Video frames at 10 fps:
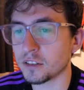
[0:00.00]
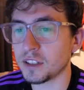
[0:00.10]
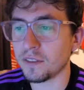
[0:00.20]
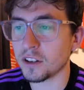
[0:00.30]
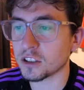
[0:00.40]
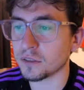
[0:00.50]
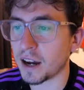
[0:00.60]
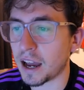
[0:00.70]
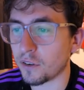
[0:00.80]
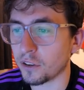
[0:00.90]
Stevenage
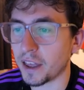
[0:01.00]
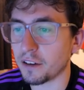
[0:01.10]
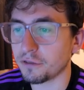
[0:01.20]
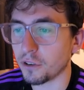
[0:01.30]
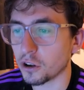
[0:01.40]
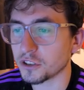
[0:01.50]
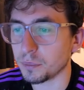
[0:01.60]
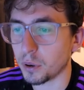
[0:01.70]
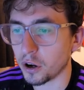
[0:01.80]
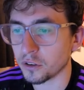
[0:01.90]
survive on their 40
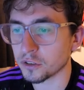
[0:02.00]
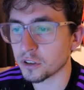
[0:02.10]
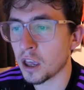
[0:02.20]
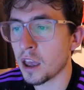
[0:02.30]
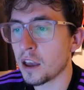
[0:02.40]
points.